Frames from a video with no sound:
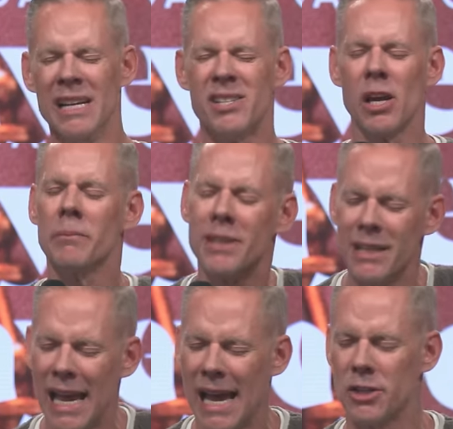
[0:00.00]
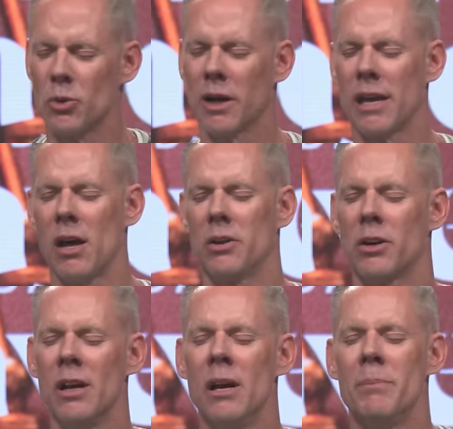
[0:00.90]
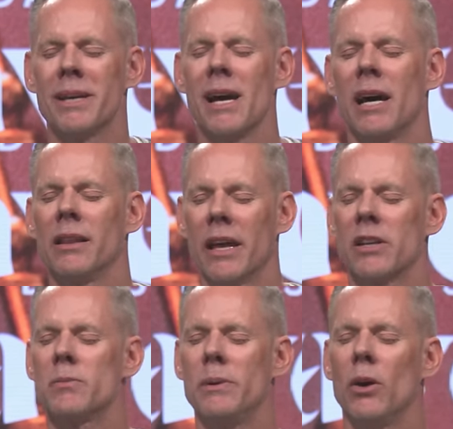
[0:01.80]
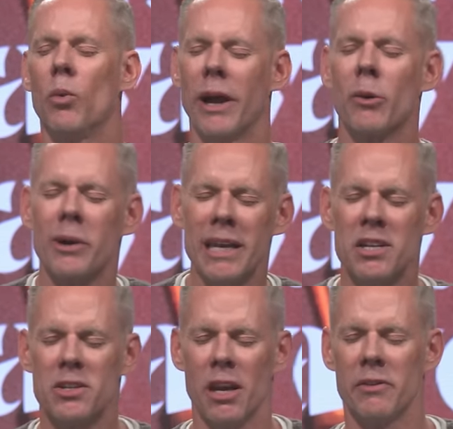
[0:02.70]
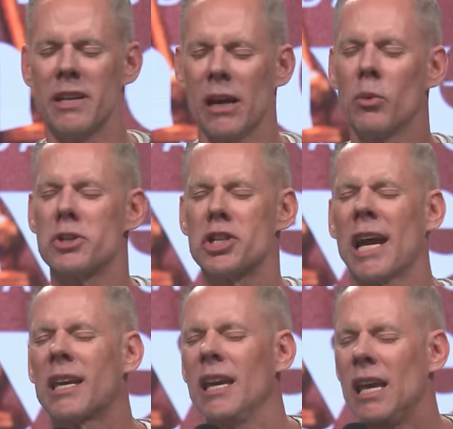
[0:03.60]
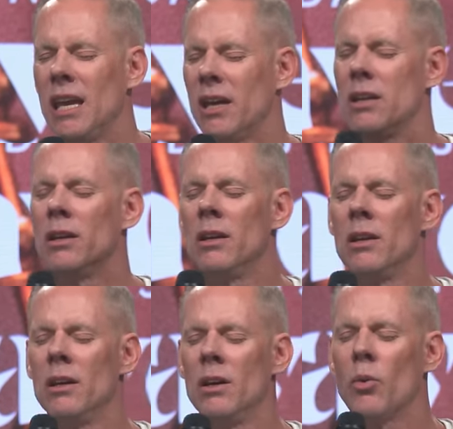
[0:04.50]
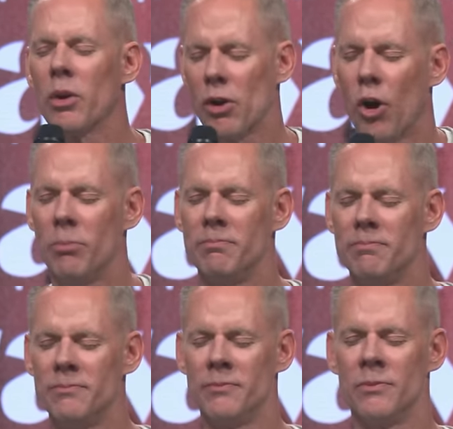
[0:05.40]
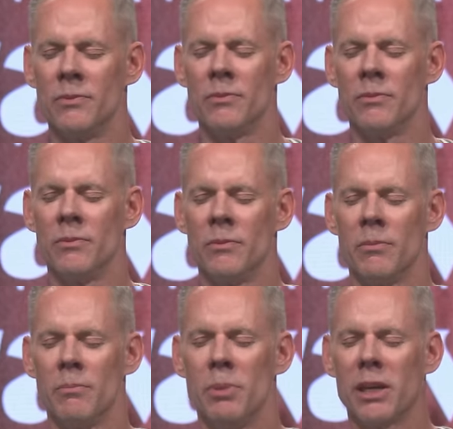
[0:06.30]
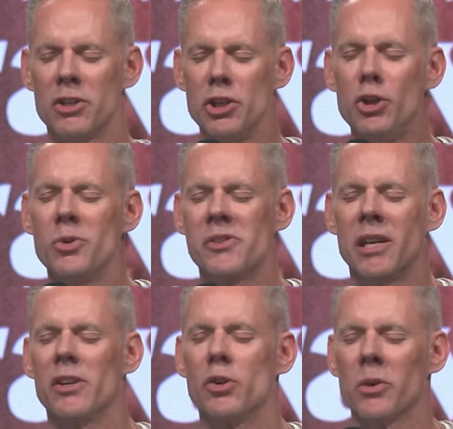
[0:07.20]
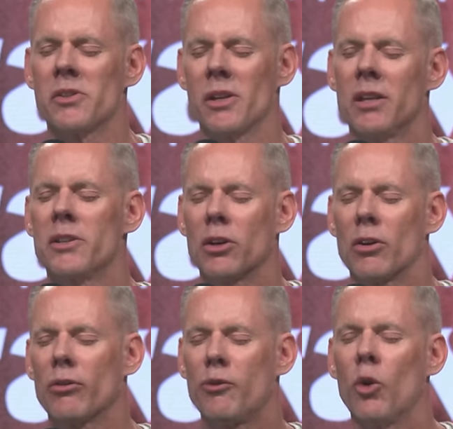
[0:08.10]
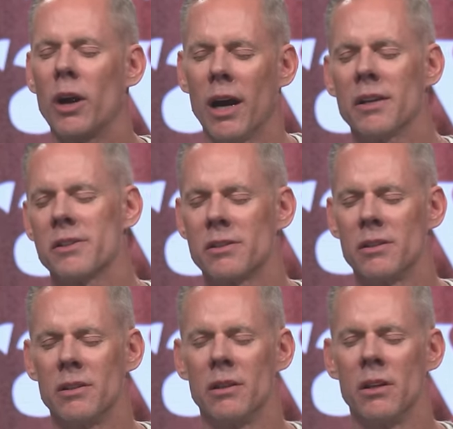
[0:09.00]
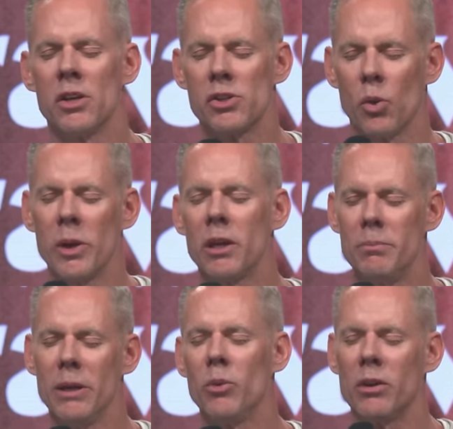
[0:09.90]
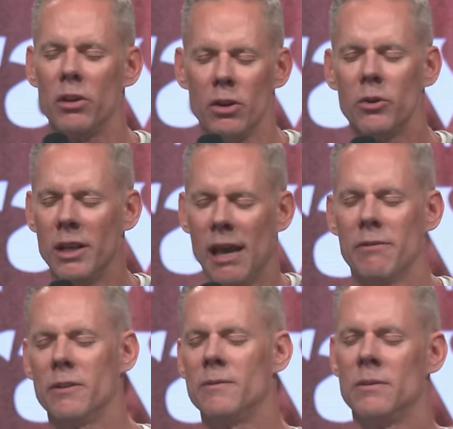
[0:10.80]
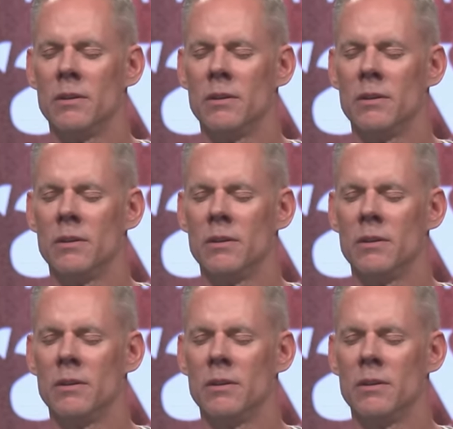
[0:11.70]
something to add to our calendar, but God, let us be a way where each and every day we're checking in with home because you sent your son to earth for us so we could be with you in heaven.